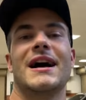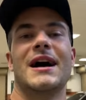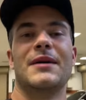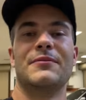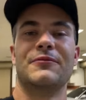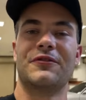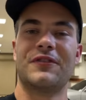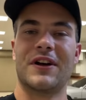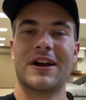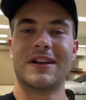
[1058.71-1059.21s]

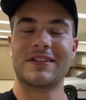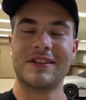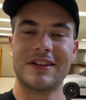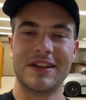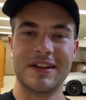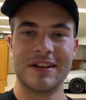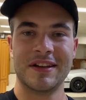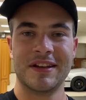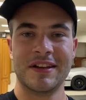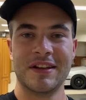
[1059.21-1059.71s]
I'm
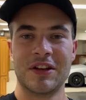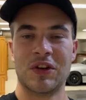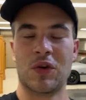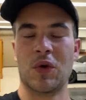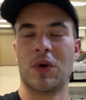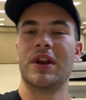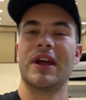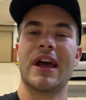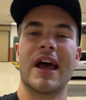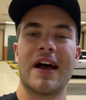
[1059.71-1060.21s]
finally
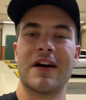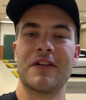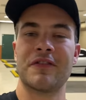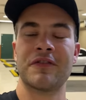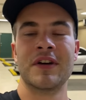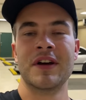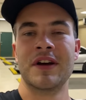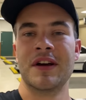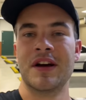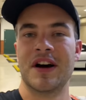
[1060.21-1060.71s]
going to have
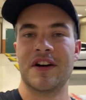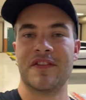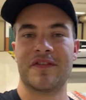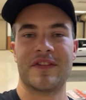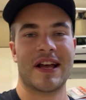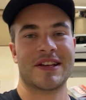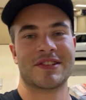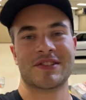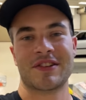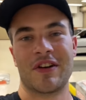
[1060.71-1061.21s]
a
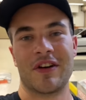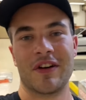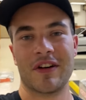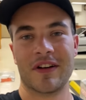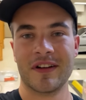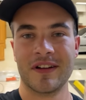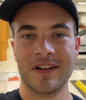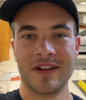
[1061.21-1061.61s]
fast car.